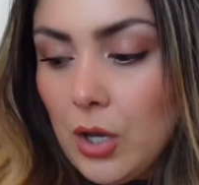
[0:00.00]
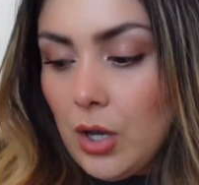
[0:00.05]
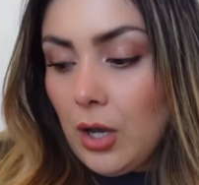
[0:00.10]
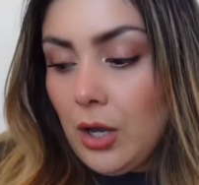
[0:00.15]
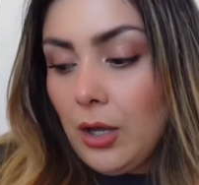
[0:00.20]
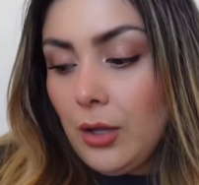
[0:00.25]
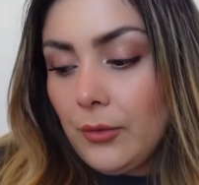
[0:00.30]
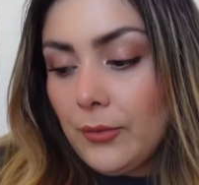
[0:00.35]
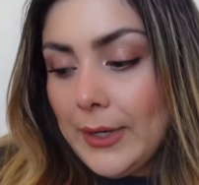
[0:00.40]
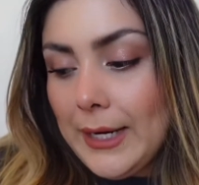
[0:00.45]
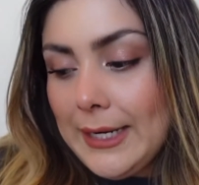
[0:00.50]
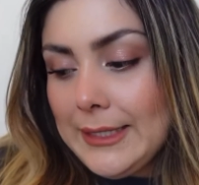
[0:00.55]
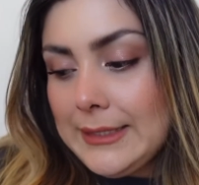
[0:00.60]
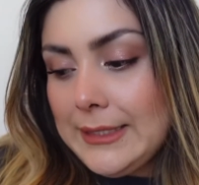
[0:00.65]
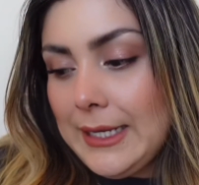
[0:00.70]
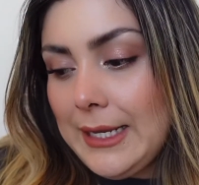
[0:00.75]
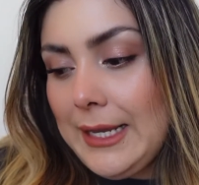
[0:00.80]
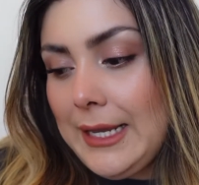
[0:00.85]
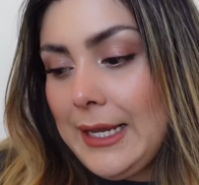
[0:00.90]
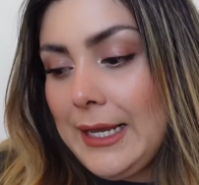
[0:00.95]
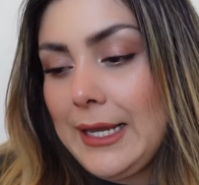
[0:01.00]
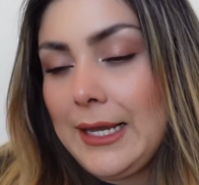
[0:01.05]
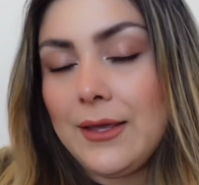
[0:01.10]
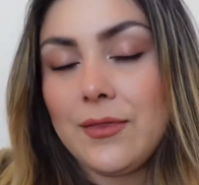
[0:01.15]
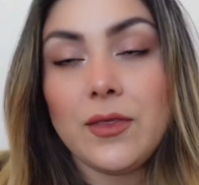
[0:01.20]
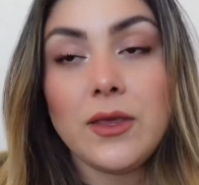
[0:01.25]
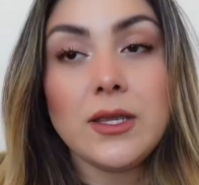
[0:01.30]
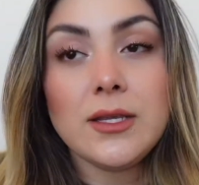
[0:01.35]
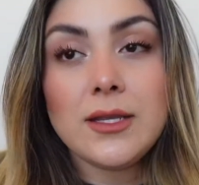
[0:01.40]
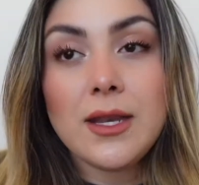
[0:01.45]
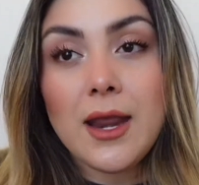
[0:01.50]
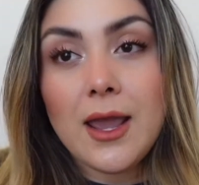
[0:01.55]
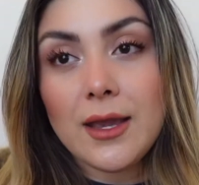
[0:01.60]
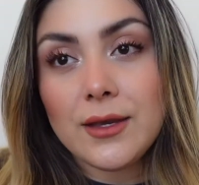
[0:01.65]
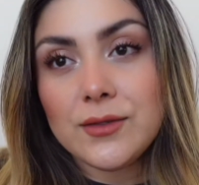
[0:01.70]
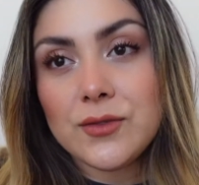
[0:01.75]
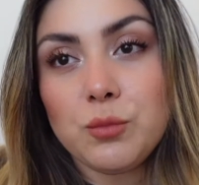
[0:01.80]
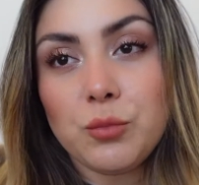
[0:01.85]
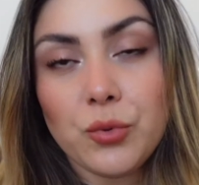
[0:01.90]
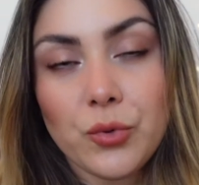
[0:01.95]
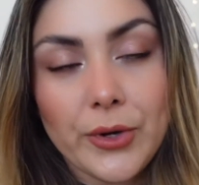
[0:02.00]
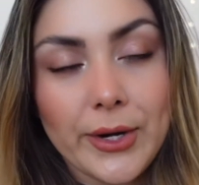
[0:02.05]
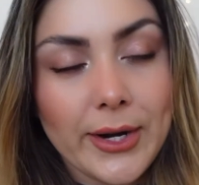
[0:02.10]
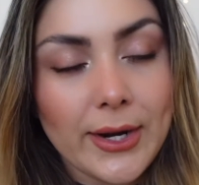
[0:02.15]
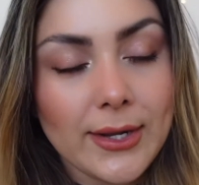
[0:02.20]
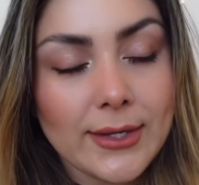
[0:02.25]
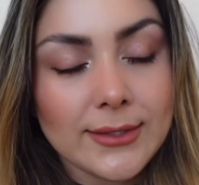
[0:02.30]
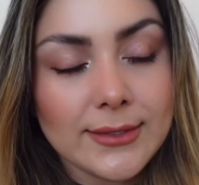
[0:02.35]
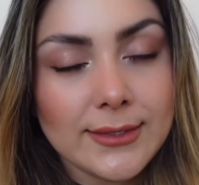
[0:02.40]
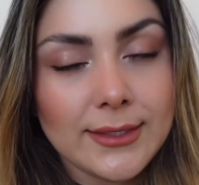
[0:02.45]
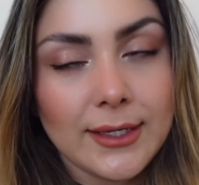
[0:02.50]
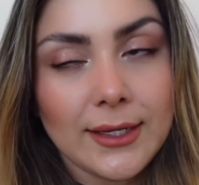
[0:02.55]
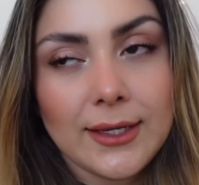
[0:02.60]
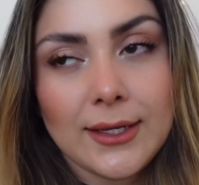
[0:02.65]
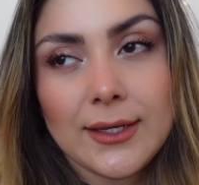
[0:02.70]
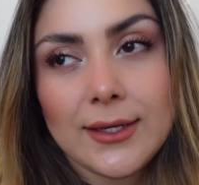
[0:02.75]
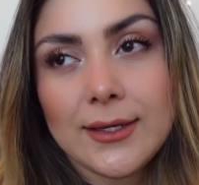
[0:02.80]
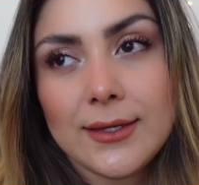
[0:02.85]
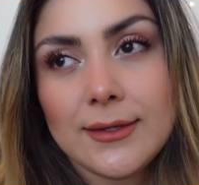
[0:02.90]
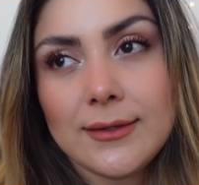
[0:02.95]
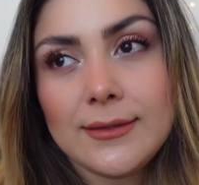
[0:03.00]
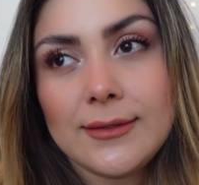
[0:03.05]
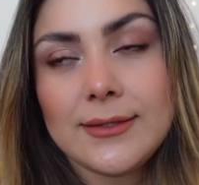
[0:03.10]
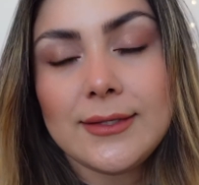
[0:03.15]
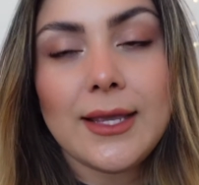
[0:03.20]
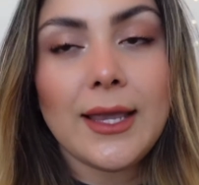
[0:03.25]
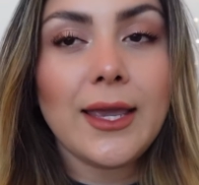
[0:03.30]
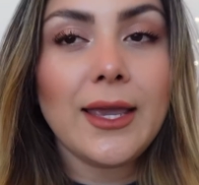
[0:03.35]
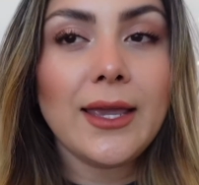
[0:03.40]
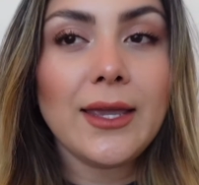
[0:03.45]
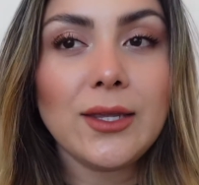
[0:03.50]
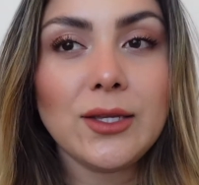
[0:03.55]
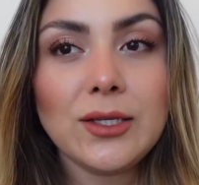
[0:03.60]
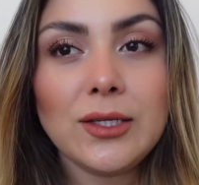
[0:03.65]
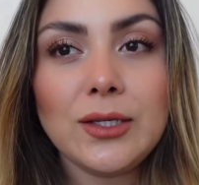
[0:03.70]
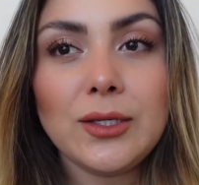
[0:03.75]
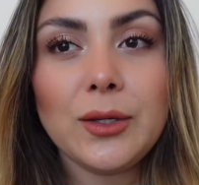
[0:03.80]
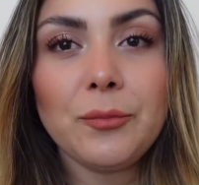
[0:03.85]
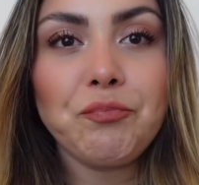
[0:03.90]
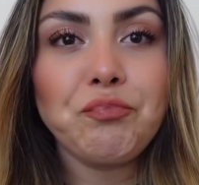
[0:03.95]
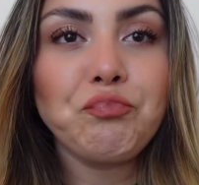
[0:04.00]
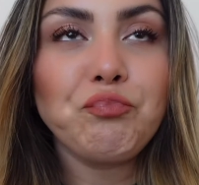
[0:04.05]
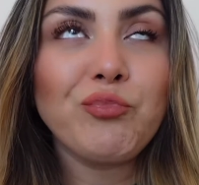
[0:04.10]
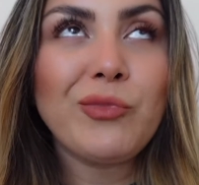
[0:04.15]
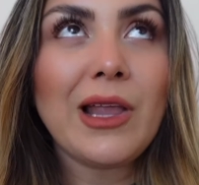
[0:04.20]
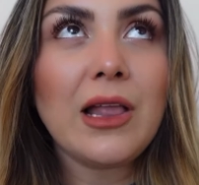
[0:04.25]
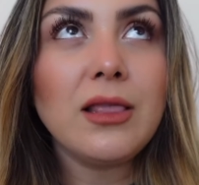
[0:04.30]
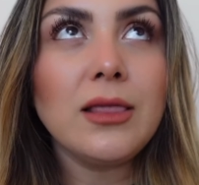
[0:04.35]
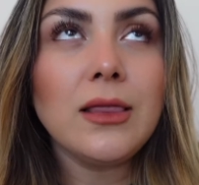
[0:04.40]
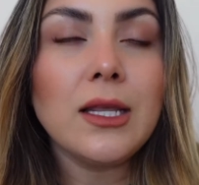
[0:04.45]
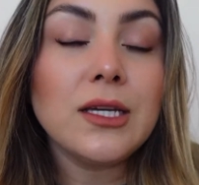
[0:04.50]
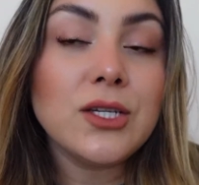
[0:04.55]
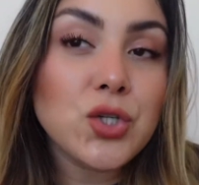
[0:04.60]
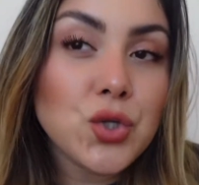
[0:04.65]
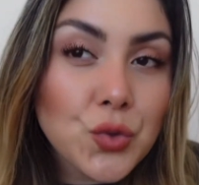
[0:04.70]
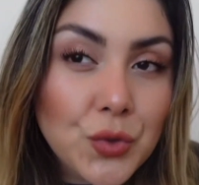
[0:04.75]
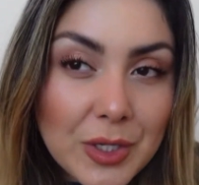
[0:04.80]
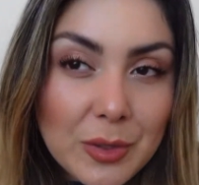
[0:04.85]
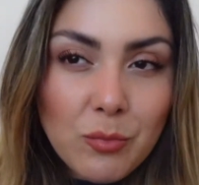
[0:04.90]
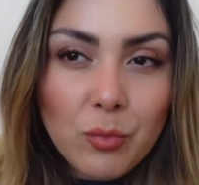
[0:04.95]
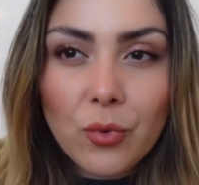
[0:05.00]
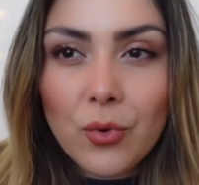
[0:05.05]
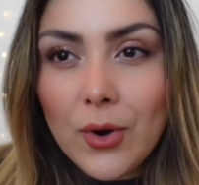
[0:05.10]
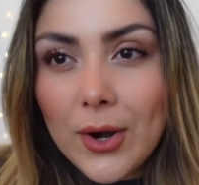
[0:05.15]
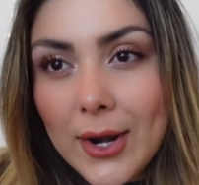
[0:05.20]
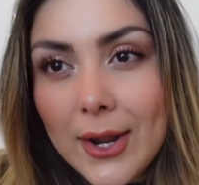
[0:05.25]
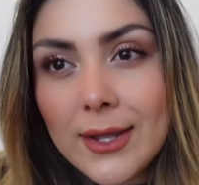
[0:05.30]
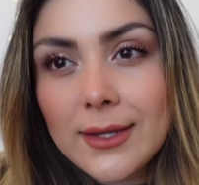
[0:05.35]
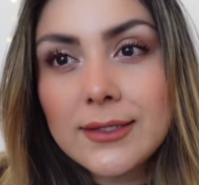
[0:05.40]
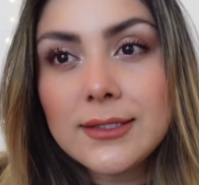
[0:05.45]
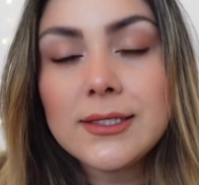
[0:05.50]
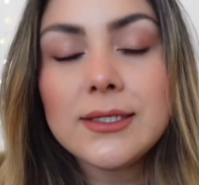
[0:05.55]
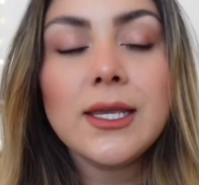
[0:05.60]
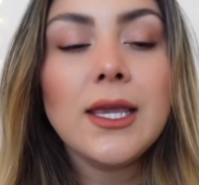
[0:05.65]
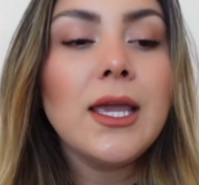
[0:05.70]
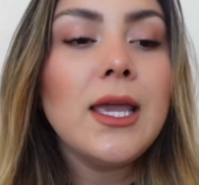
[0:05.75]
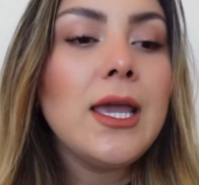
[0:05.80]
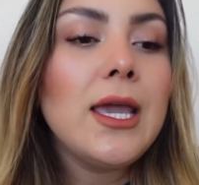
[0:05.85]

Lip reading: All right, the next brand is a luxury brand.